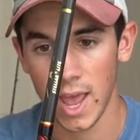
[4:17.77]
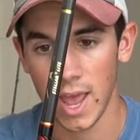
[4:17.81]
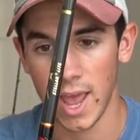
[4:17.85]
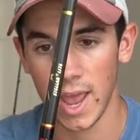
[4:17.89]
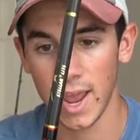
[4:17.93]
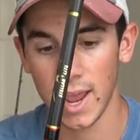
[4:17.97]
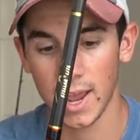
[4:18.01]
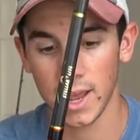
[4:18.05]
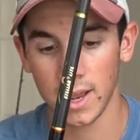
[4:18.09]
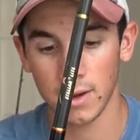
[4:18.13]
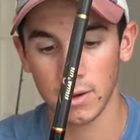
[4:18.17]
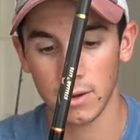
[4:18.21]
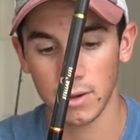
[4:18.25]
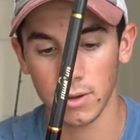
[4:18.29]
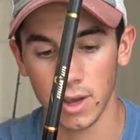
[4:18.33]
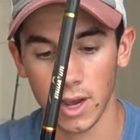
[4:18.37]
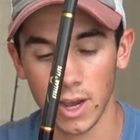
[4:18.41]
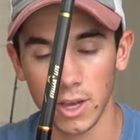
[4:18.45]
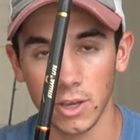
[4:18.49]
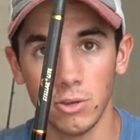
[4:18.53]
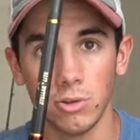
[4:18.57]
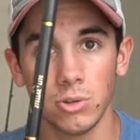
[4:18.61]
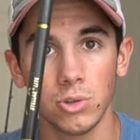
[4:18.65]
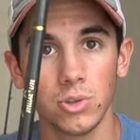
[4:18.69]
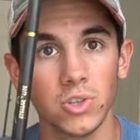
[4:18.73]
And I
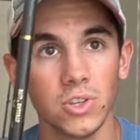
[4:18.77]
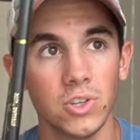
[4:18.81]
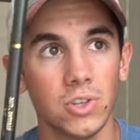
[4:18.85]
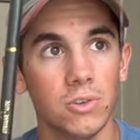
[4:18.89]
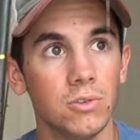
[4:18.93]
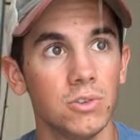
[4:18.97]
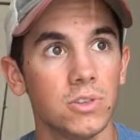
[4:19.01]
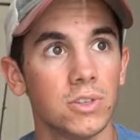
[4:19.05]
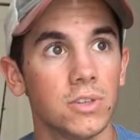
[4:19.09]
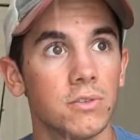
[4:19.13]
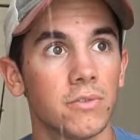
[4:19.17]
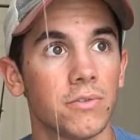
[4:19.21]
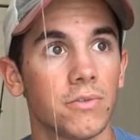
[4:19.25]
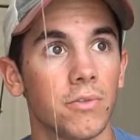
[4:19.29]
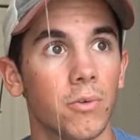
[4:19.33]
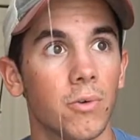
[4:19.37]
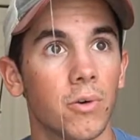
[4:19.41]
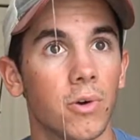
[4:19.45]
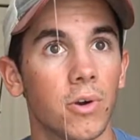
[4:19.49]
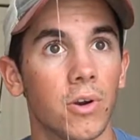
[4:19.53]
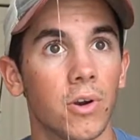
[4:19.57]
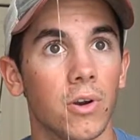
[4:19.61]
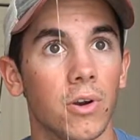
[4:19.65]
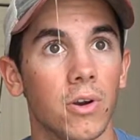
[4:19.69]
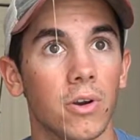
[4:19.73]
usually use it
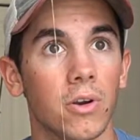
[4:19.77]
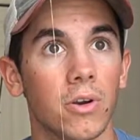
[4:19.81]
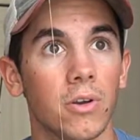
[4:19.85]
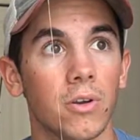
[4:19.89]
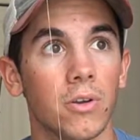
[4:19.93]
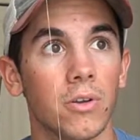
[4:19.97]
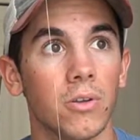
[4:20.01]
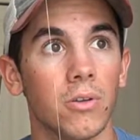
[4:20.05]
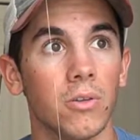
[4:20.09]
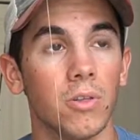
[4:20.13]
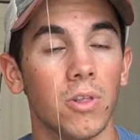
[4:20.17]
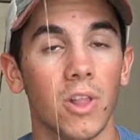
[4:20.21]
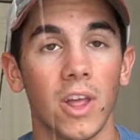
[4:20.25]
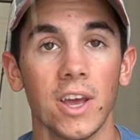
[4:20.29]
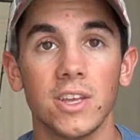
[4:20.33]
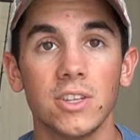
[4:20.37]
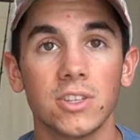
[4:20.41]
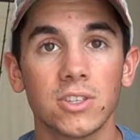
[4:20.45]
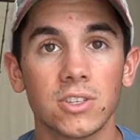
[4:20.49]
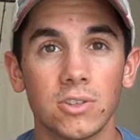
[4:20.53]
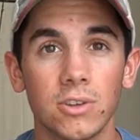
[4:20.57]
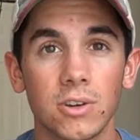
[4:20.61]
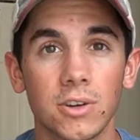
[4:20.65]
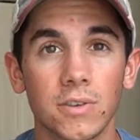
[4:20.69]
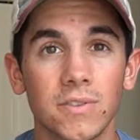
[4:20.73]
for light
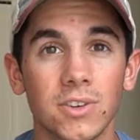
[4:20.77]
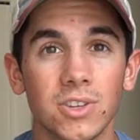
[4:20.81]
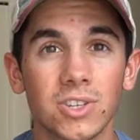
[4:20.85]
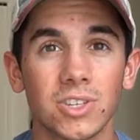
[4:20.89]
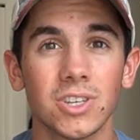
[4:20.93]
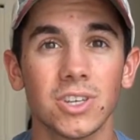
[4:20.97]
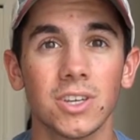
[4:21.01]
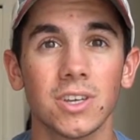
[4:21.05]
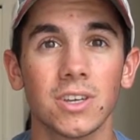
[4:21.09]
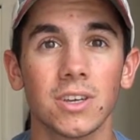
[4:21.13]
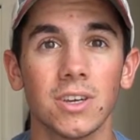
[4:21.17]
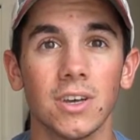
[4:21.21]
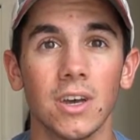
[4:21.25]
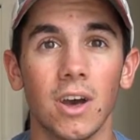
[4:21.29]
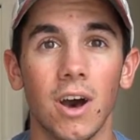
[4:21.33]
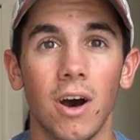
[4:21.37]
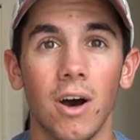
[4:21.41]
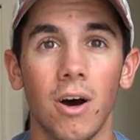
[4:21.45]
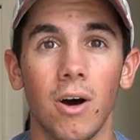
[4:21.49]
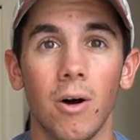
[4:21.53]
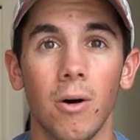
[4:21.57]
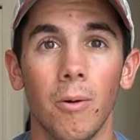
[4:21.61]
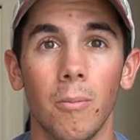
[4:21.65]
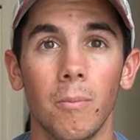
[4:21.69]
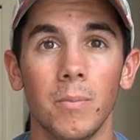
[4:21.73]
snook fishing.
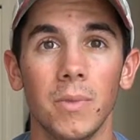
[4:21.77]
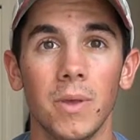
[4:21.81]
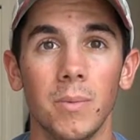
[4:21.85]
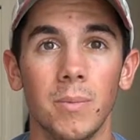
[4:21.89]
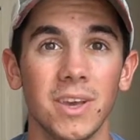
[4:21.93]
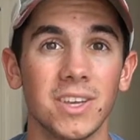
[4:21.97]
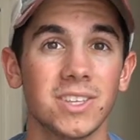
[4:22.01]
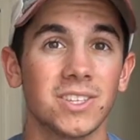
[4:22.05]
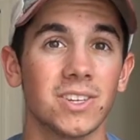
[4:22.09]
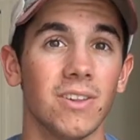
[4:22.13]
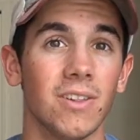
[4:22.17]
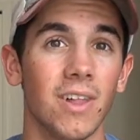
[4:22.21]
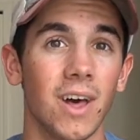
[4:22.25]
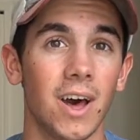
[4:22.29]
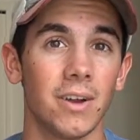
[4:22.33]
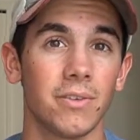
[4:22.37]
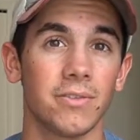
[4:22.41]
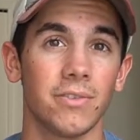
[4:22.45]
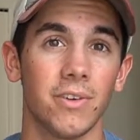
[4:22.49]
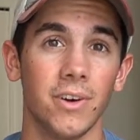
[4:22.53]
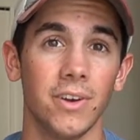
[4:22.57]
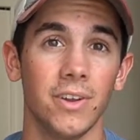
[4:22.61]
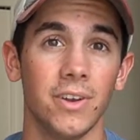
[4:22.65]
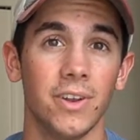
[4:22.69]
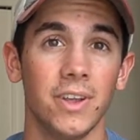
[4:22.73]
It makes it a lot of
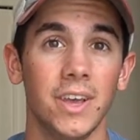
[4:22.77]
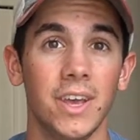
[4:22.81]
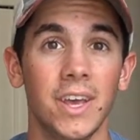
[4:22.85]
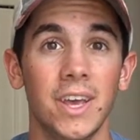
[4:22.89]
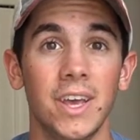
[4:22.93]
fun.